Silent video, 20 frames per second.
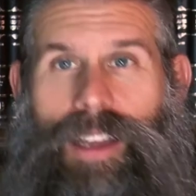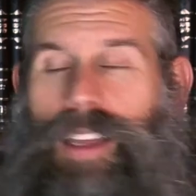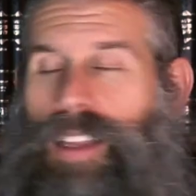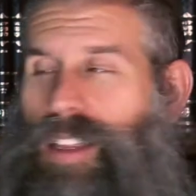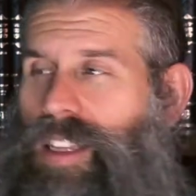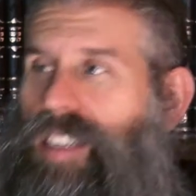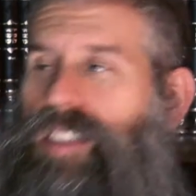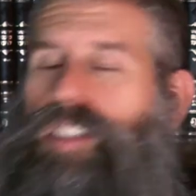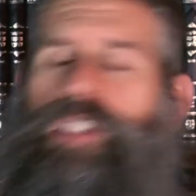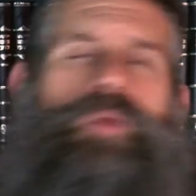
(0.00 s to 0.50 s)

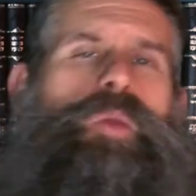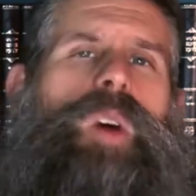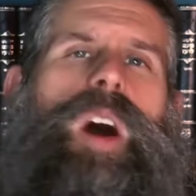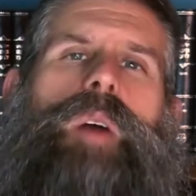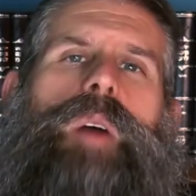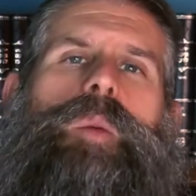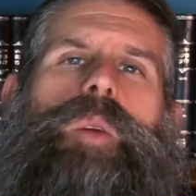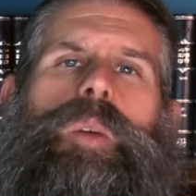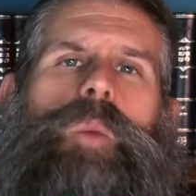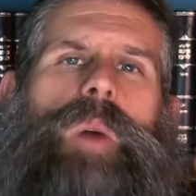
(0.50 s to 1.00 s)
This is why
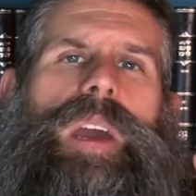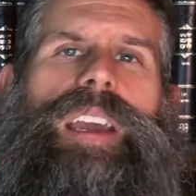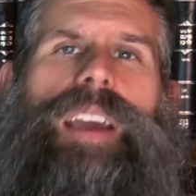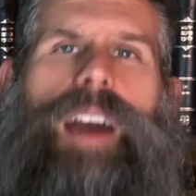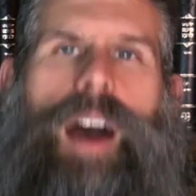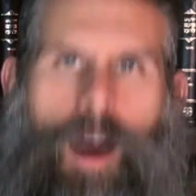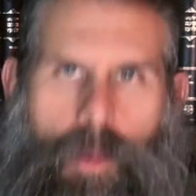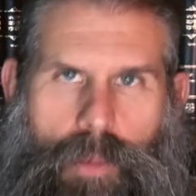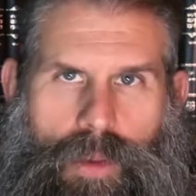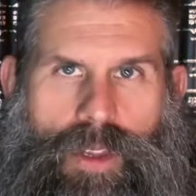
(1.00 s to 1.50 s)
we wake
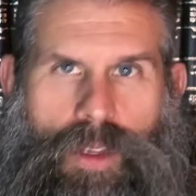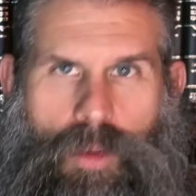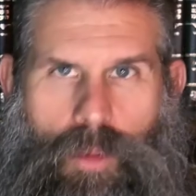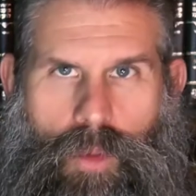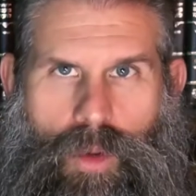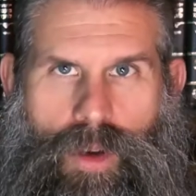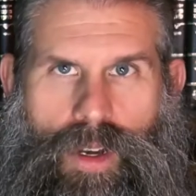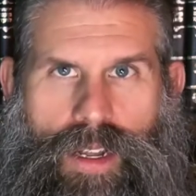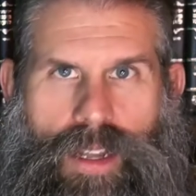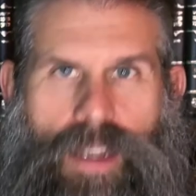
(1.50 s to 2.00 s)
up in the
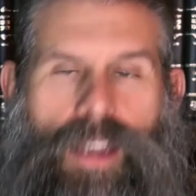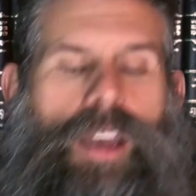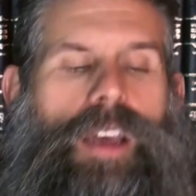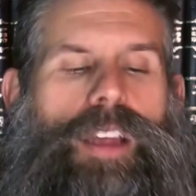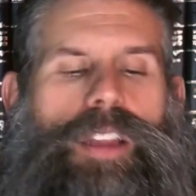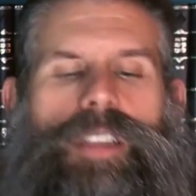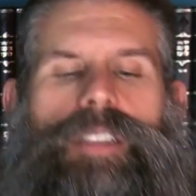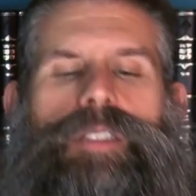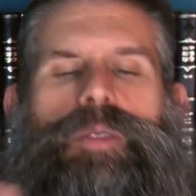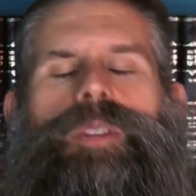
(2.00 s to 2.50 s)
morning.
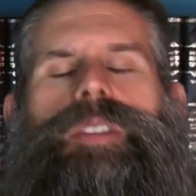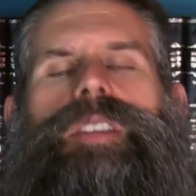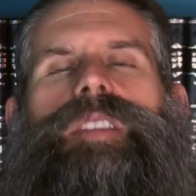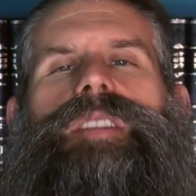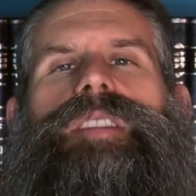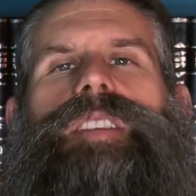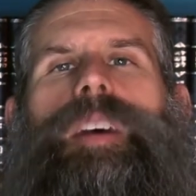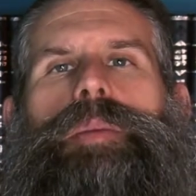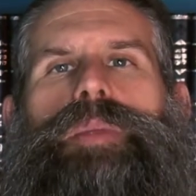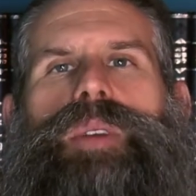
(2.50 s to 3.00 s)
This was the
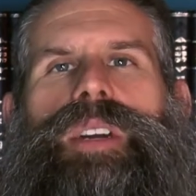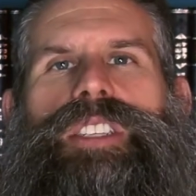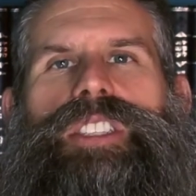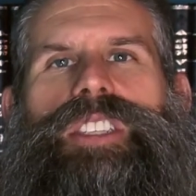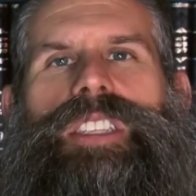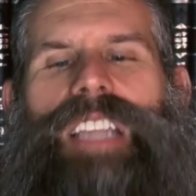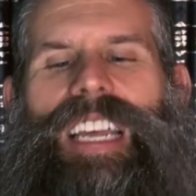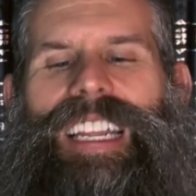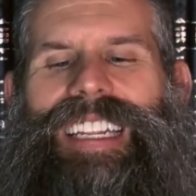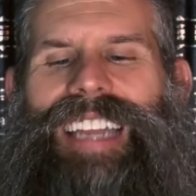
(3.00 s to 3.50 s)

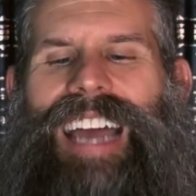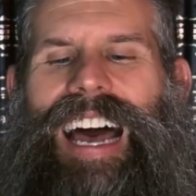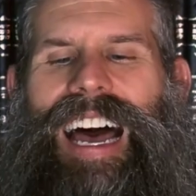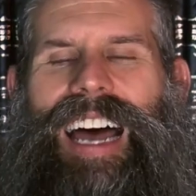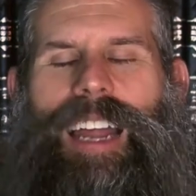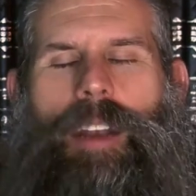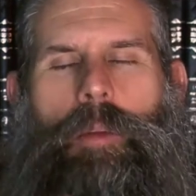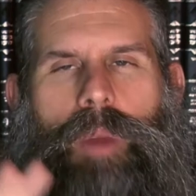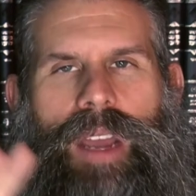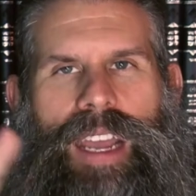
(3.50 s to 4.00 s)
separation that
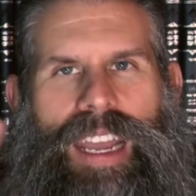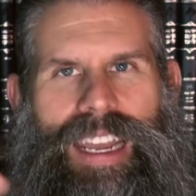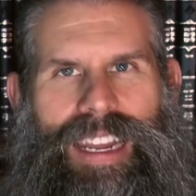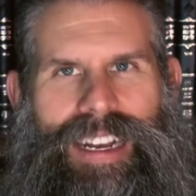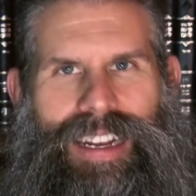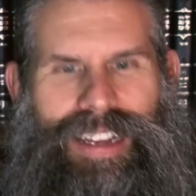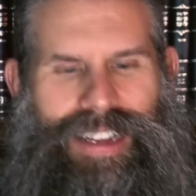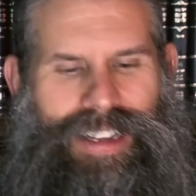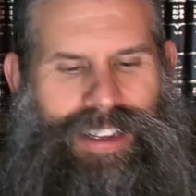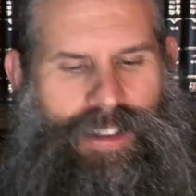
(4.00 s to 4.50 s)
God
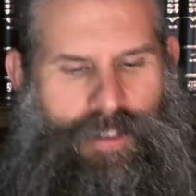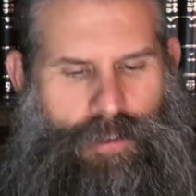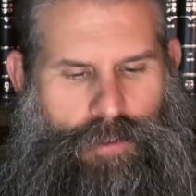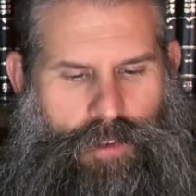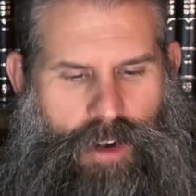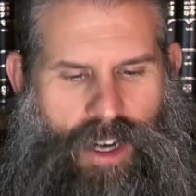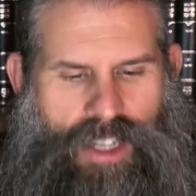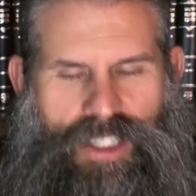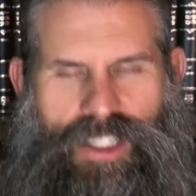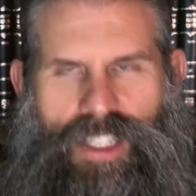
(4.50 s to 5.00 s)
made
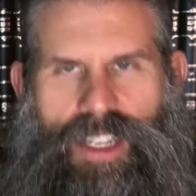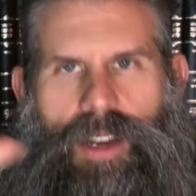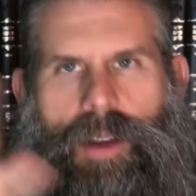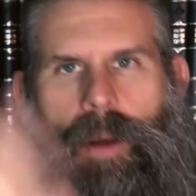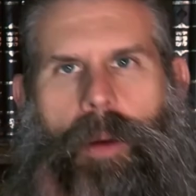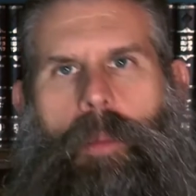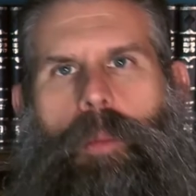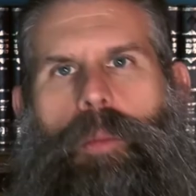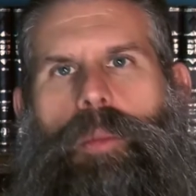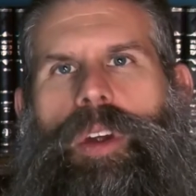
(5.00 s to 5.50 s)
for us to
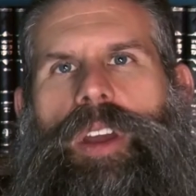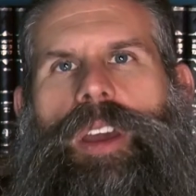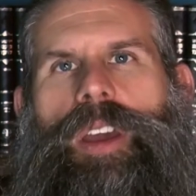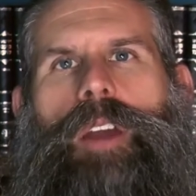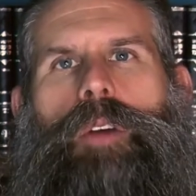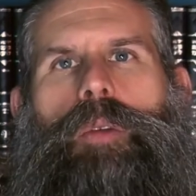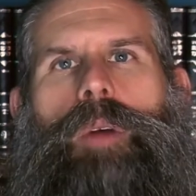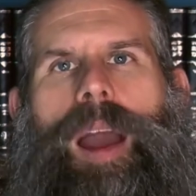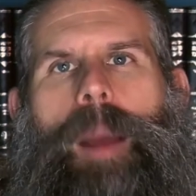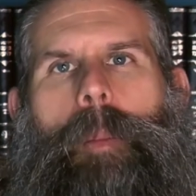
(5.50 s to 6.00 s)
bring it
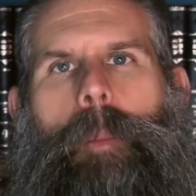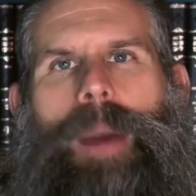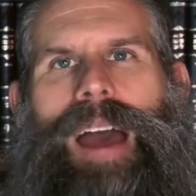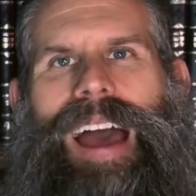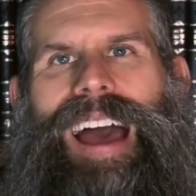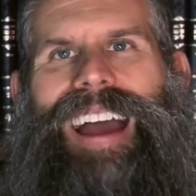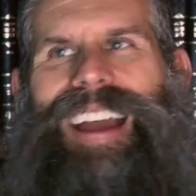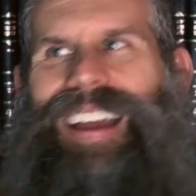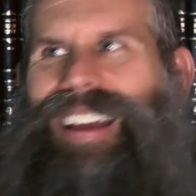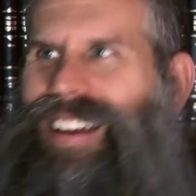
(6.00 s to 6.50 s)
right
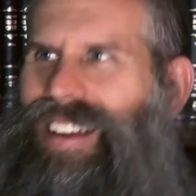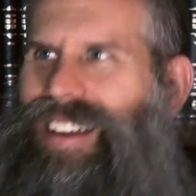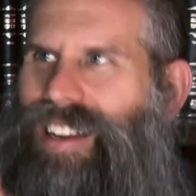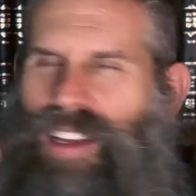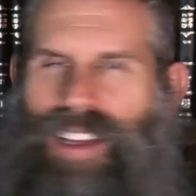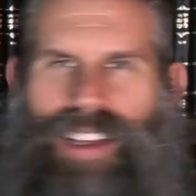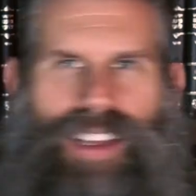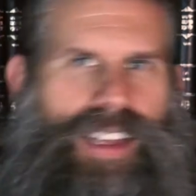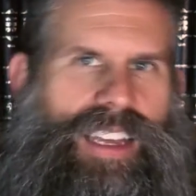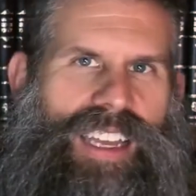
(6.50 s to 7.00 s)
back
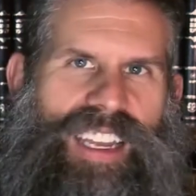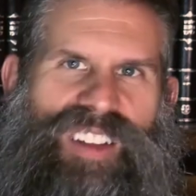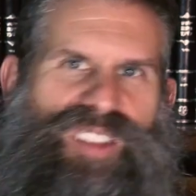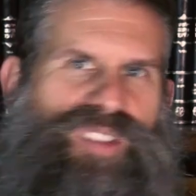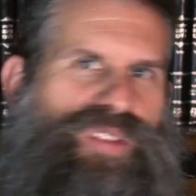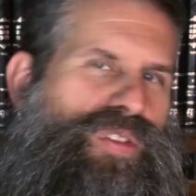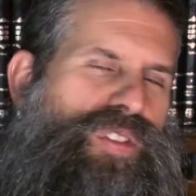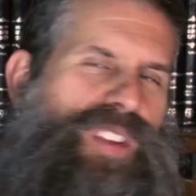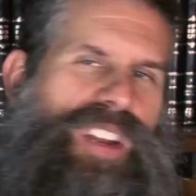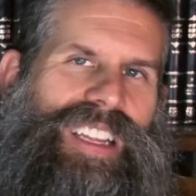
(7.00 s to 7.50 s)

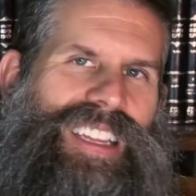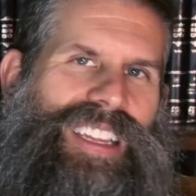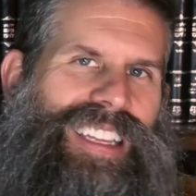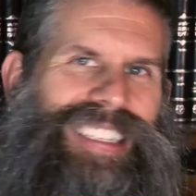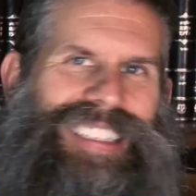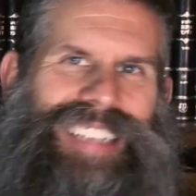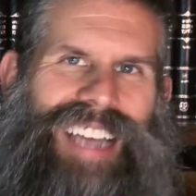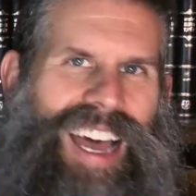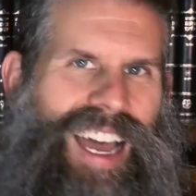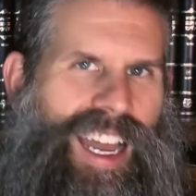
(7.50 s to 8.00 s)
infinitely
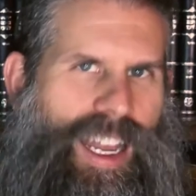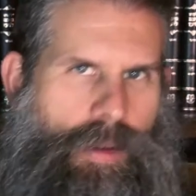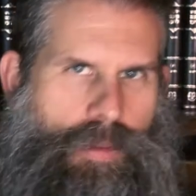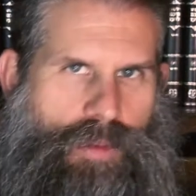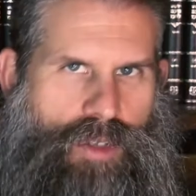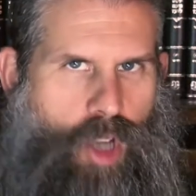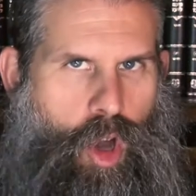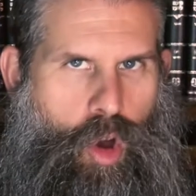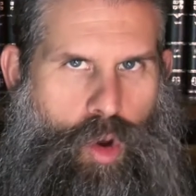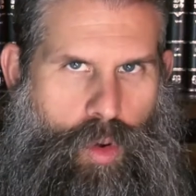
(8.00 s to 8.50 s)

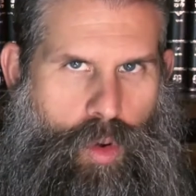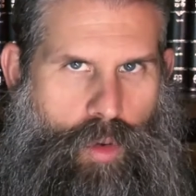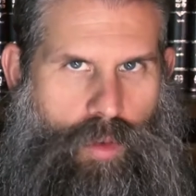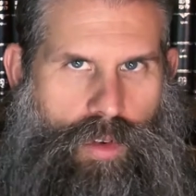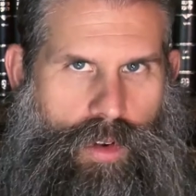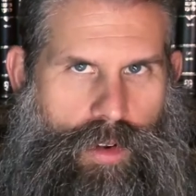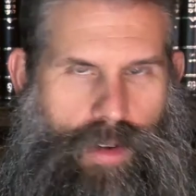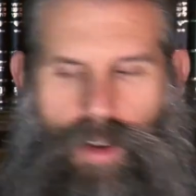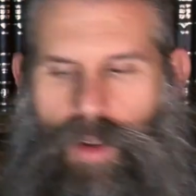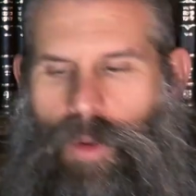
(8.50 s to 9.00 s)
times
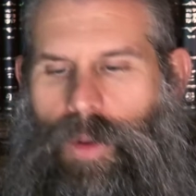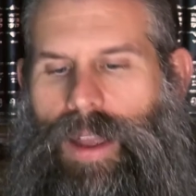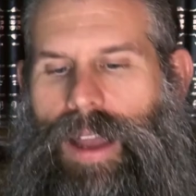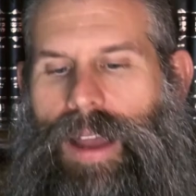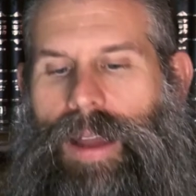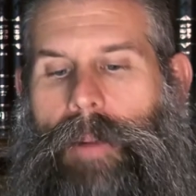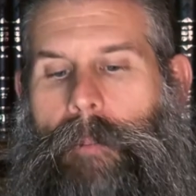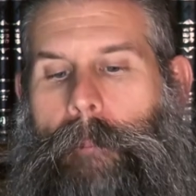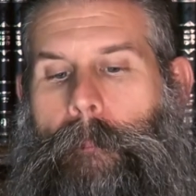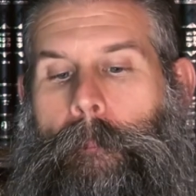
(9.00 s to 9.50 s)
over,
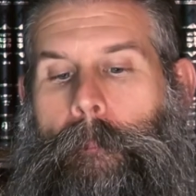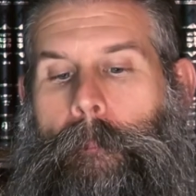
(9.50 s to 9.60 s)
okay?